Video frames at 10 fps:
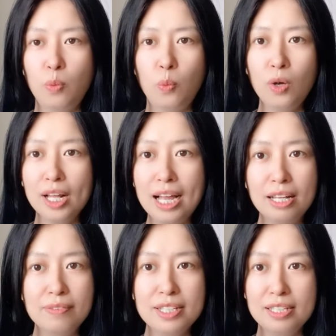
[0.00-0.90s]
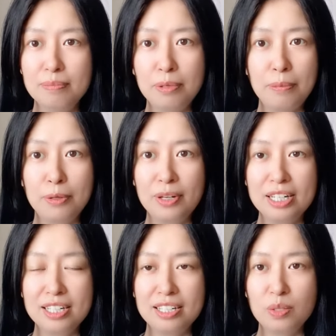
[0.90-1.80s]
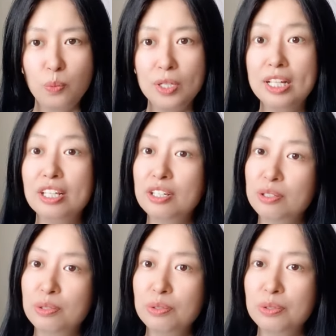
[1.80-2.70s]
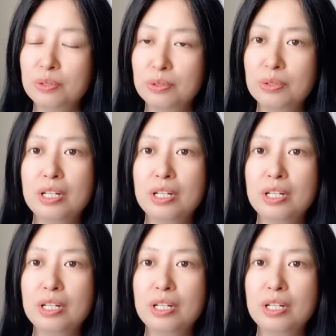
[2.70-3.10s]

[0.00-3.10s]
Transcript: what kind of preparations we need to do